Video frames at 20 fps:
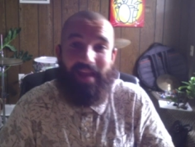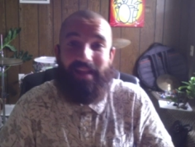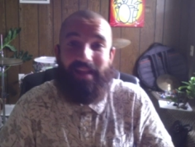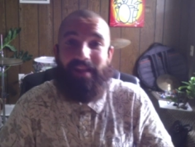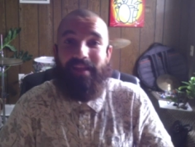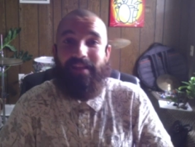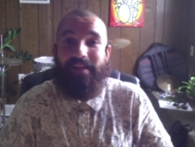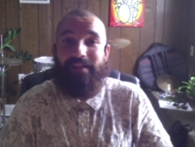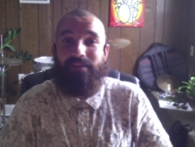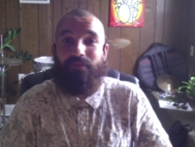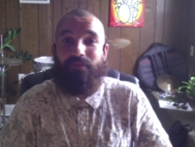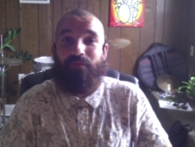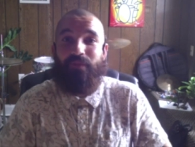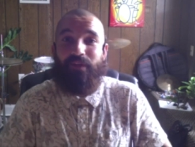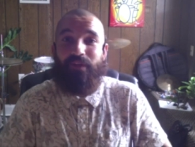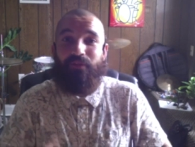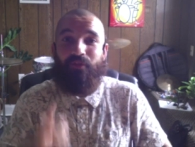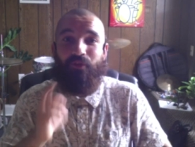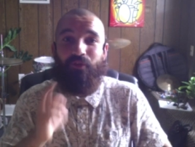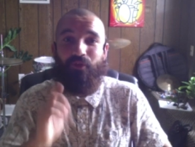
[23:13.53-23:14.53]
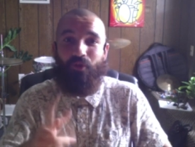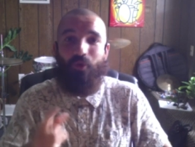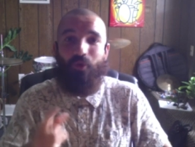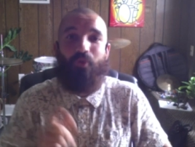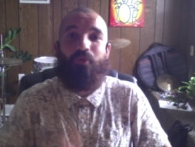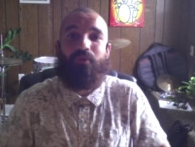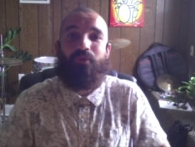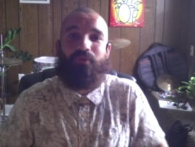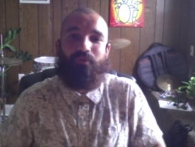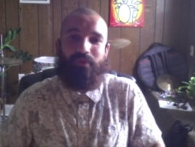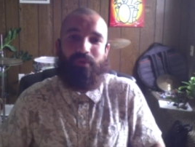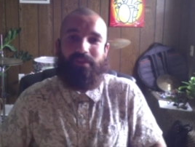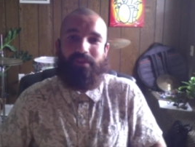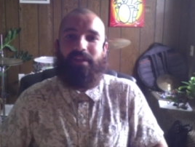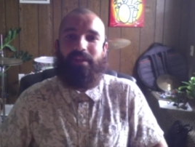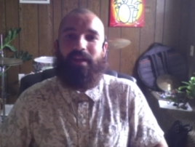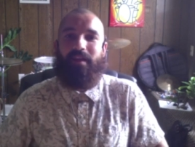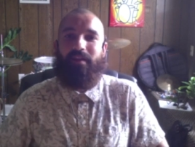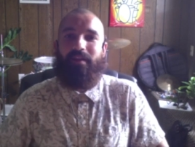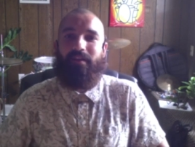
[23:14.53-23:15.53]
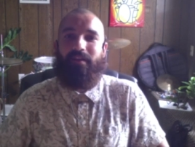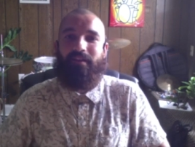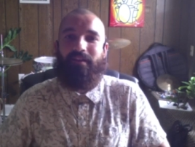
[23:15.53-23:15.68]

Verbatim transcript: is Victor Gould was there,